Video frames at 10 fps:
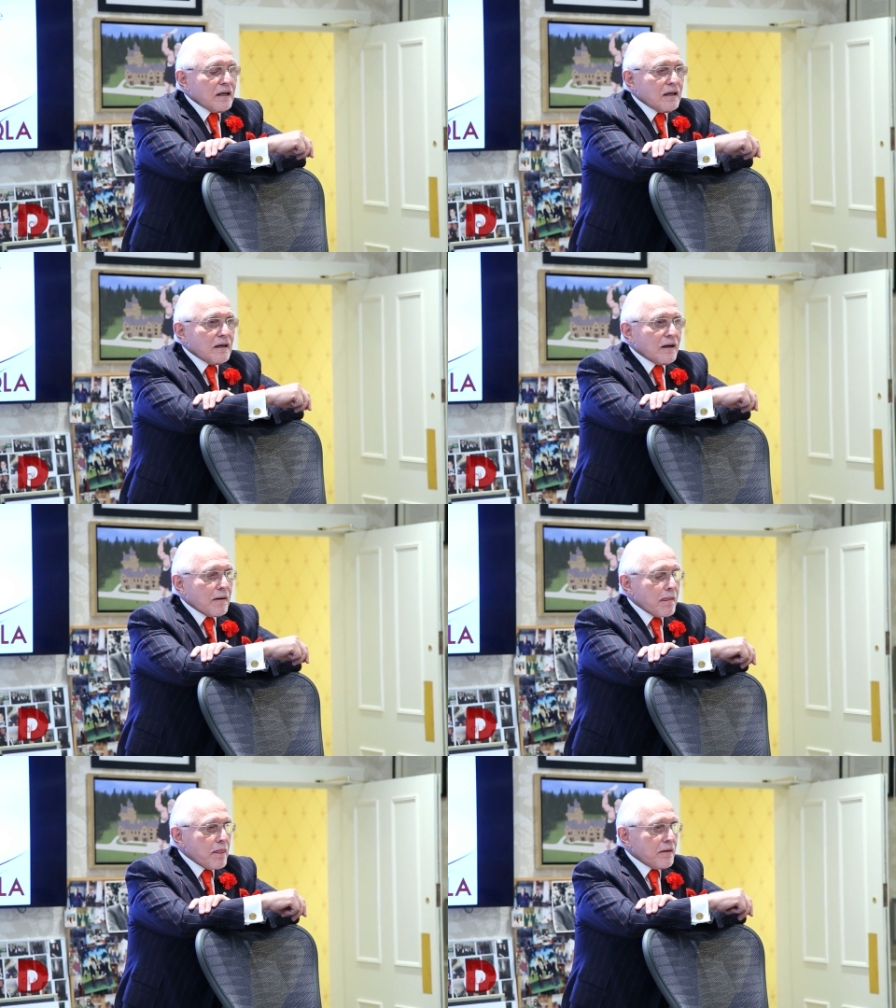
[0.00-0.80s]

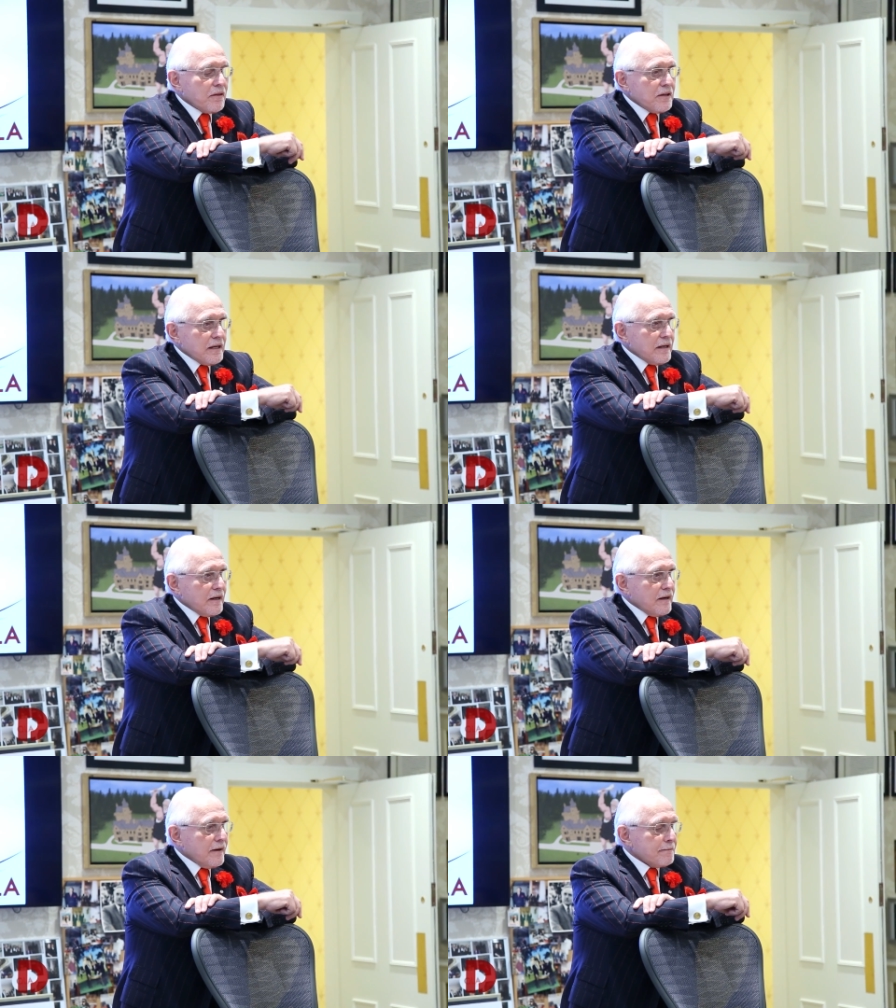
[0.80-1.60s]
Uh, the,
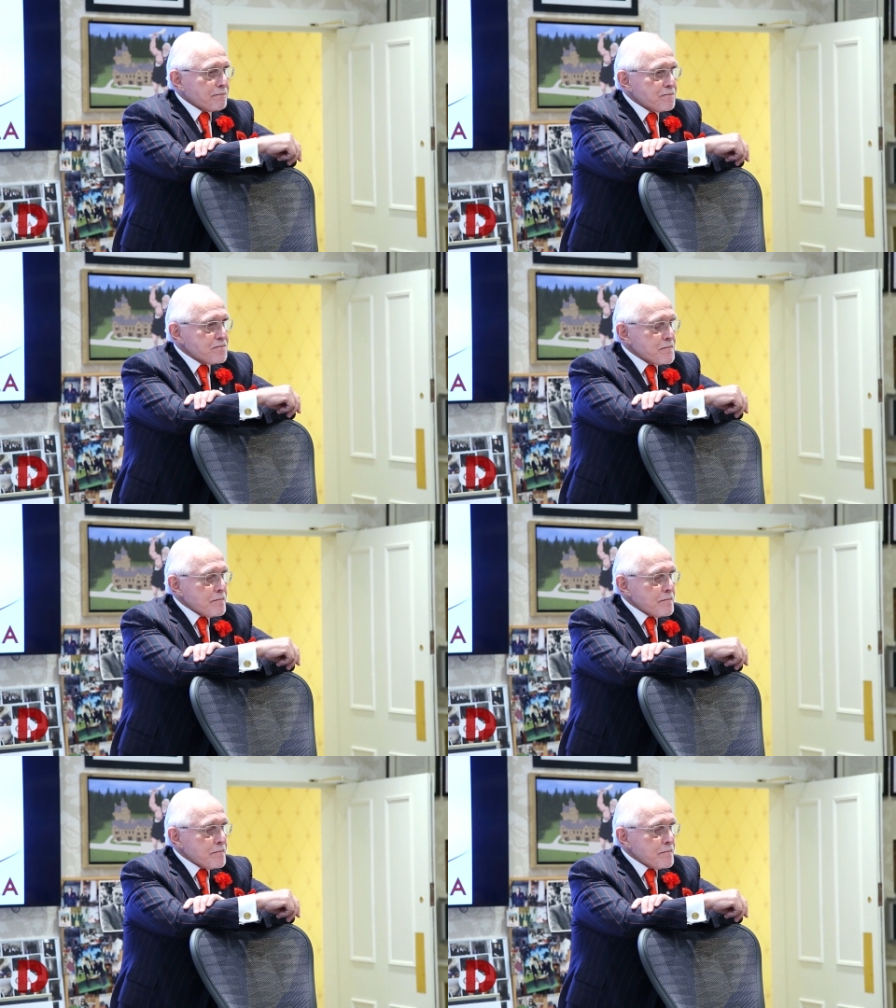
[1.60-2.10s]
um,